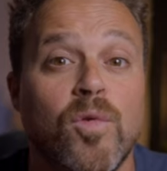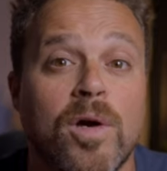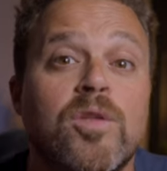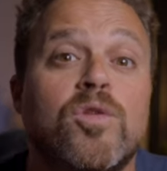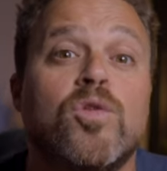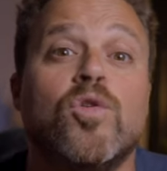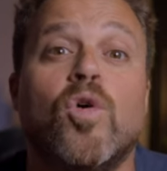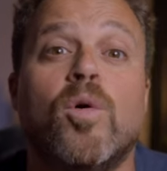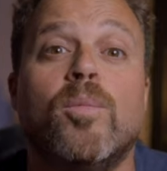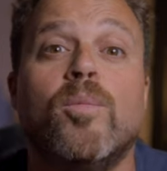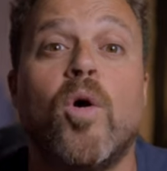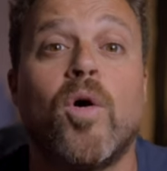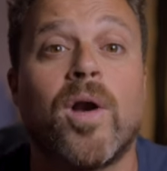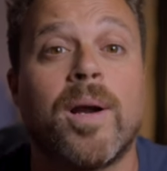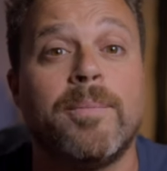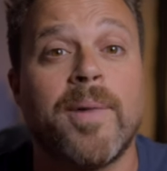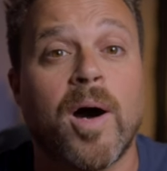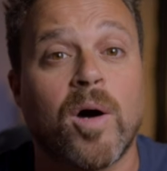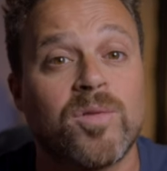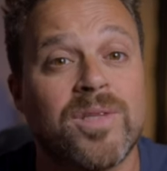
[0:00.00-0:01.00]
want to know more
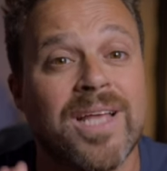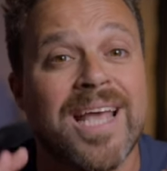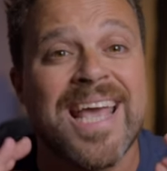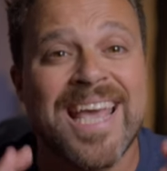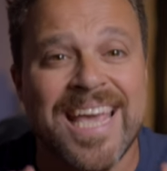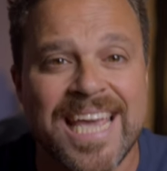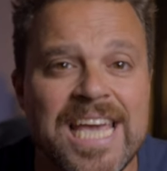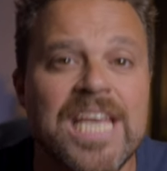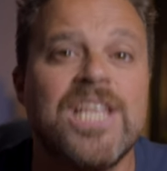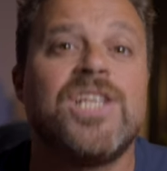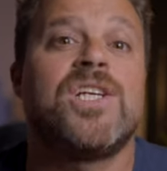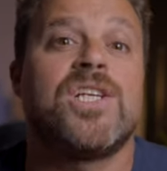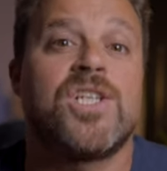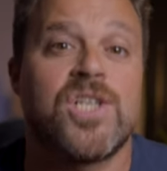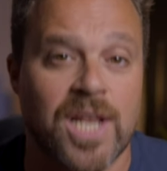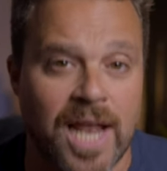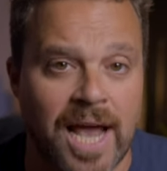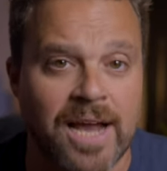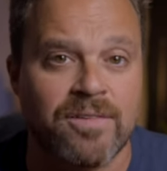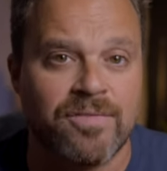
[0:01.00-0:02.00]
about each
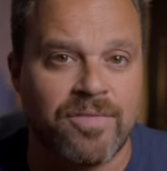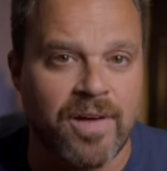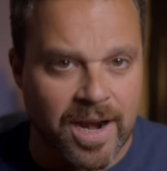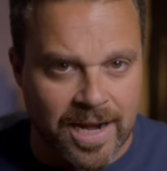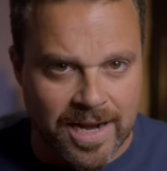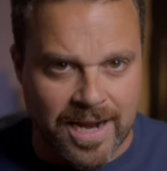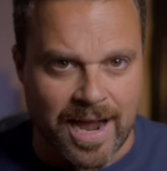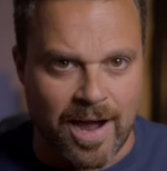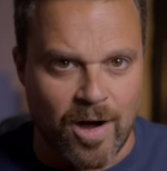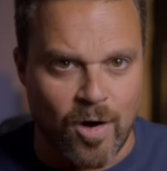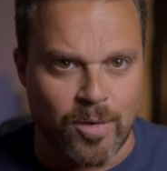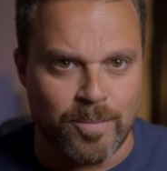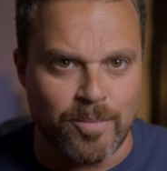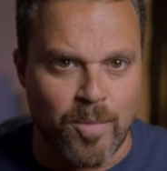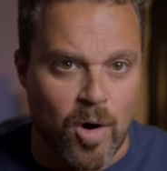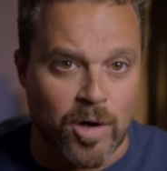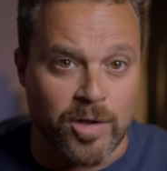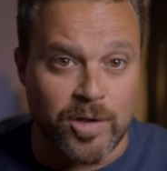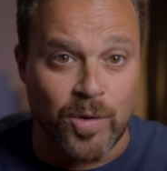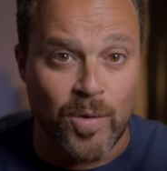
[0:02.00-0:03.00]
Schlagwerk Cajon
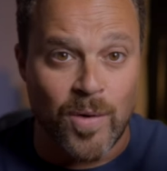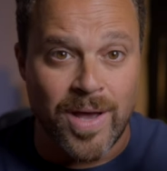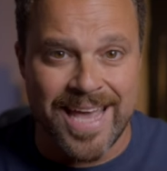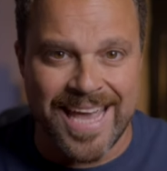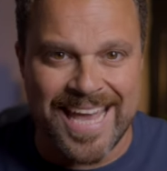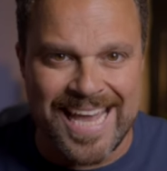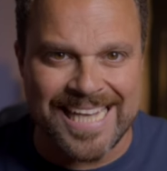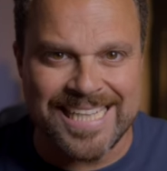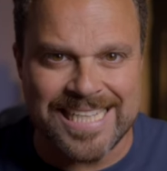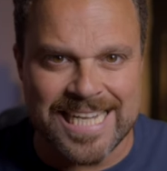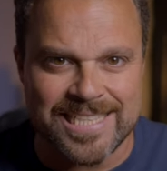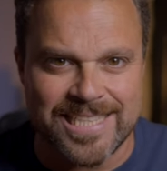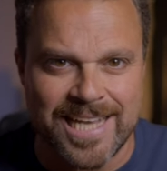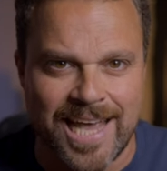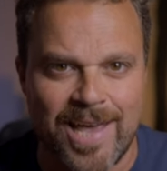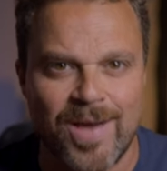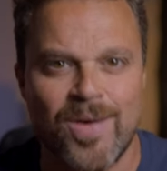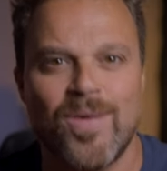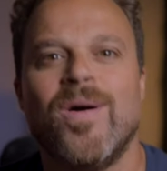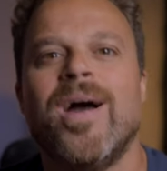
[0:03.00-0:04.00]
model in
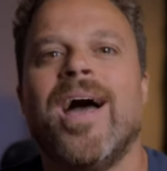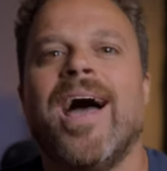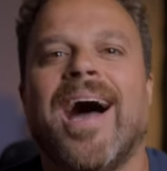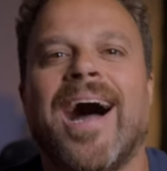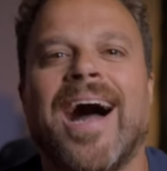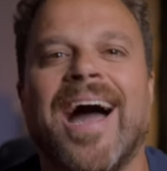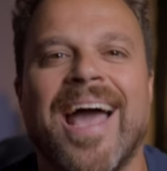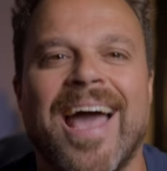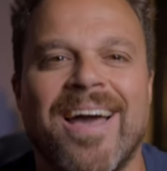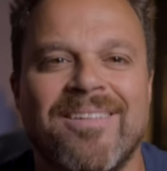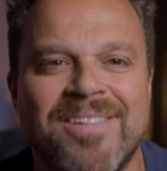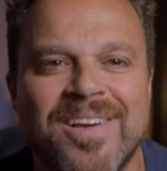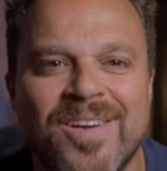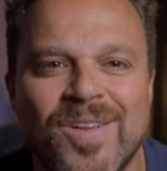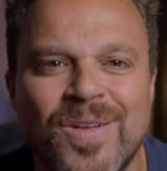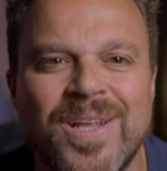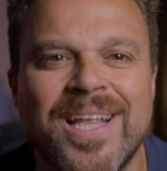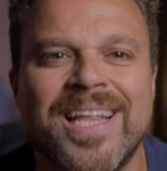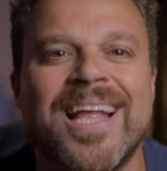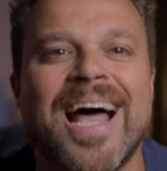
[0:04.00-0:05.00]
detail, I have
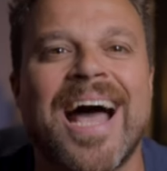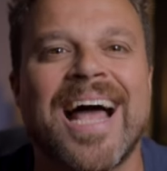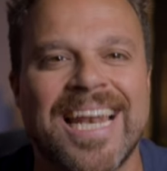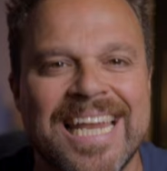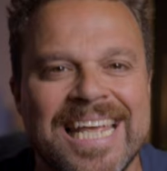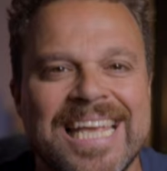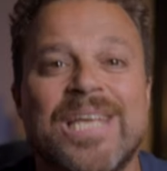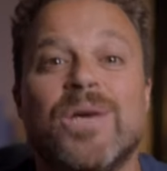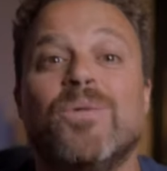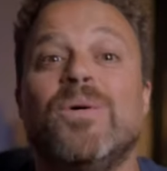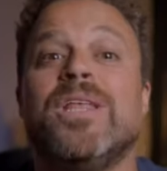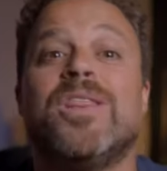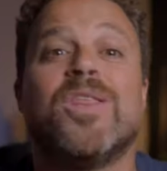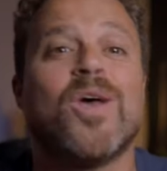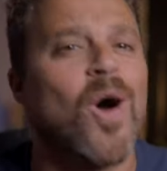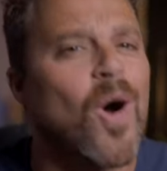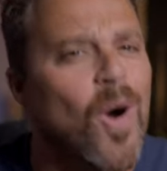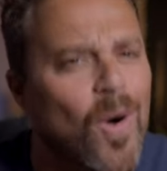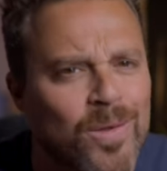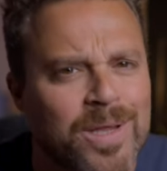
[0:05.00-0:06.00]
included a link with
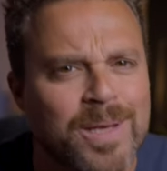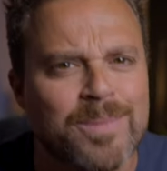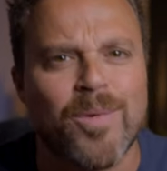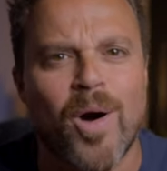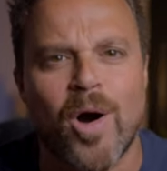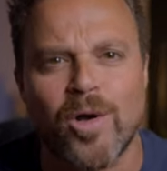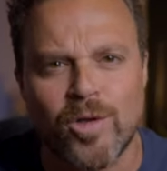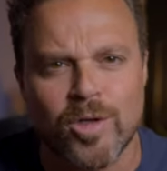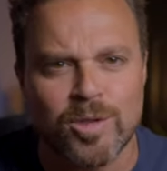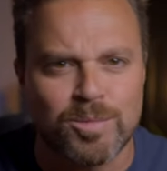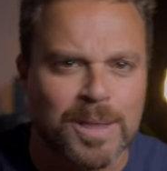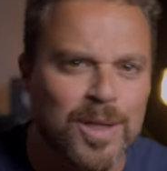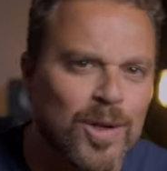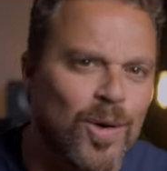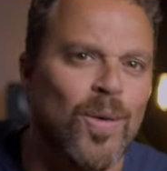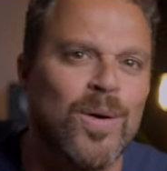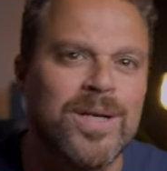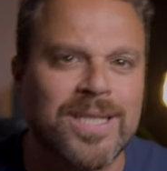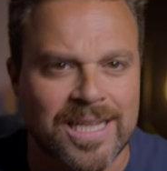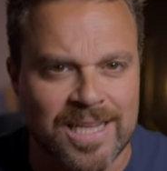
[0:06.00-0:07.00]
all the models
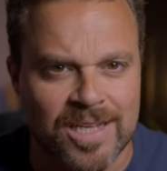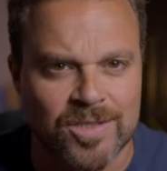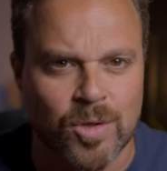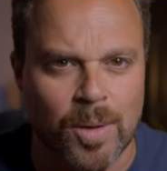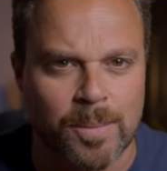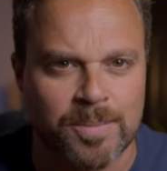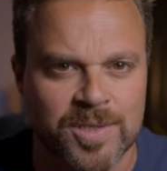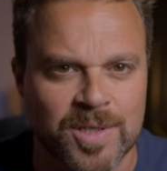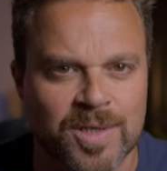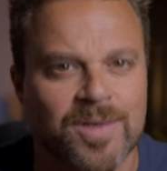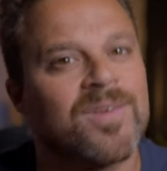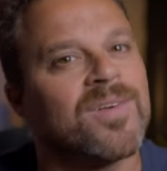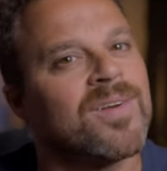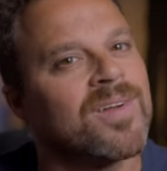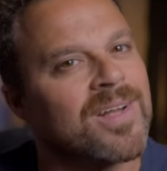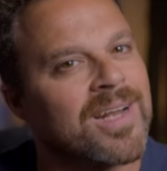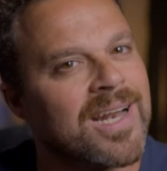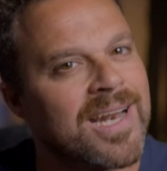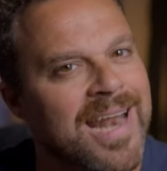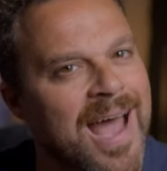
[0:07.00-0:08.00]
below in the description.
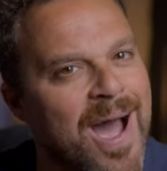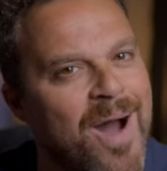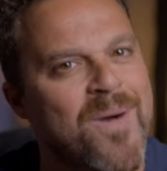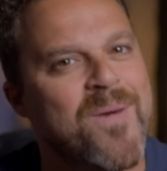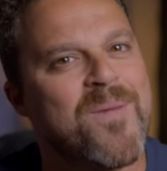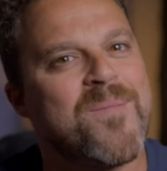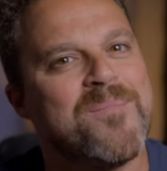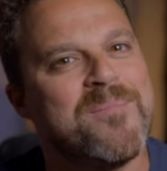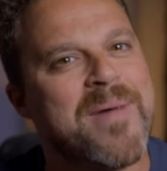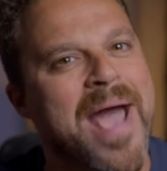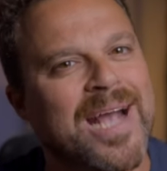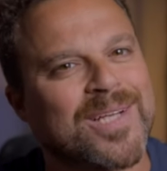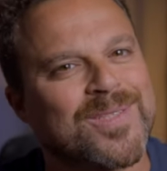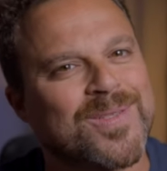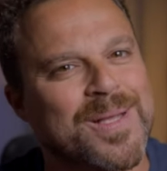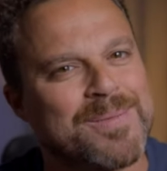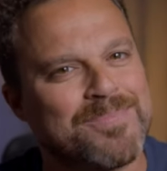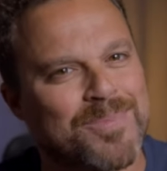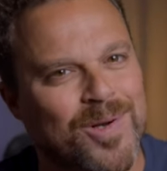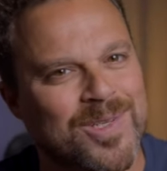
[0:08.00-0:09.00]
Now, back to
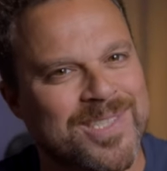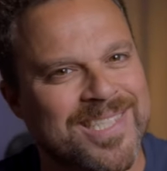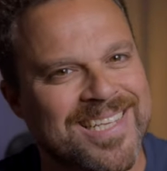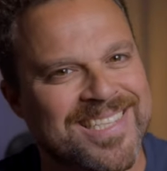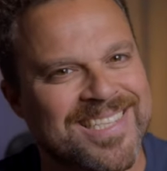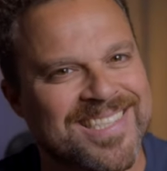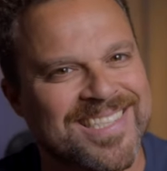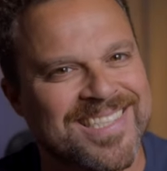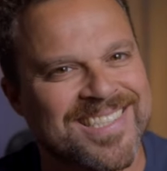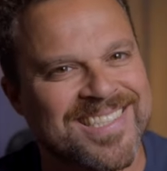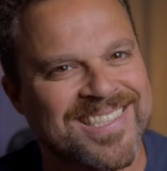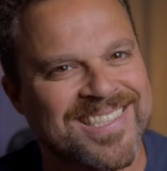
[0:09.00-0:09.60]
the process.